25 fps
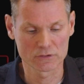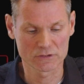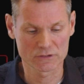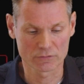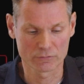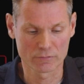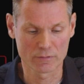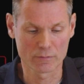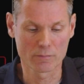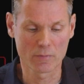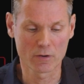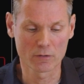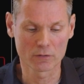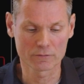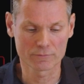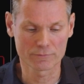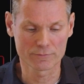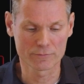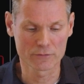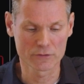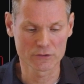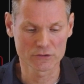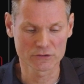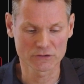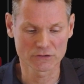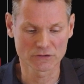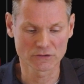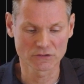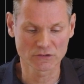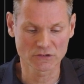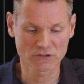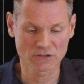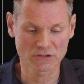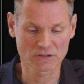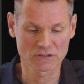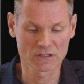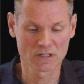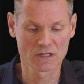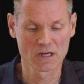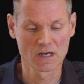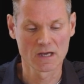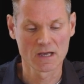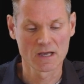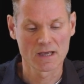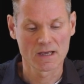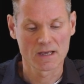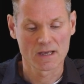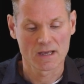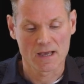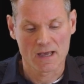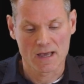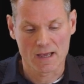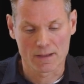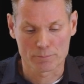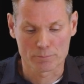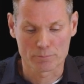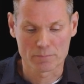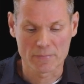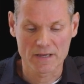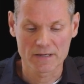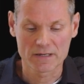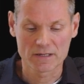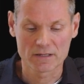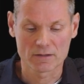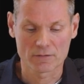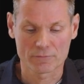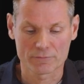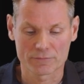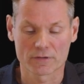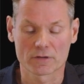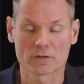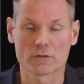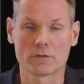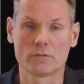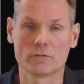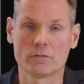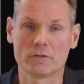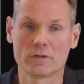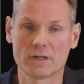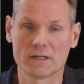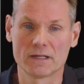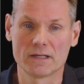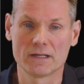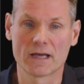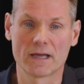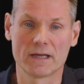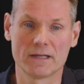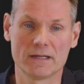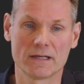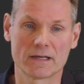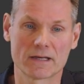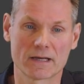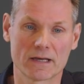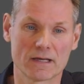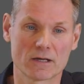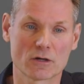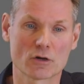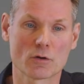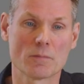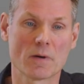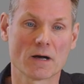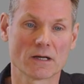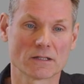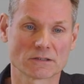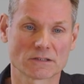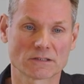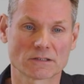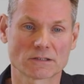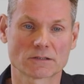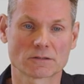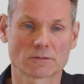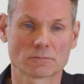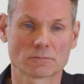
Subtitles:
remote versions and many of the QNE-ADK commands.